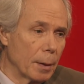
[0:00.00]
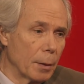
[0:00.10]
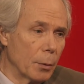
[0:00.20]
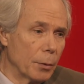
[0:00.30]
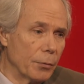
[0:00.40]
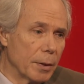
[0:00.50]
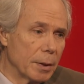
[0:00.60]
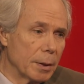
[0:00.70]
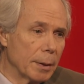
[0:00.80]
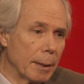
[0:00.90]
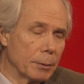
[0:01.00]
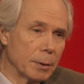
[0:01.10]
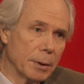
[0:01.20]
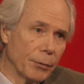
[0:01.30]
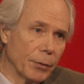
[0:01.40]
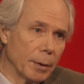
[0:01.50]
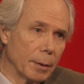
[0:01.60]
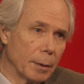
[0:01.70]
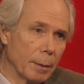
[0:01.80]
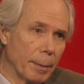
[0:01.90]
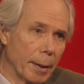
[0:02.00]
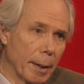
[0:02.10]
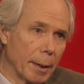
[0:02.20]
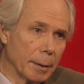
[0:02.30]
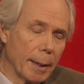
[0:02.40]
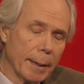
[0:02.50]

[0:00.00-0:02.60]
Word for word: who had visited that was different about Attica.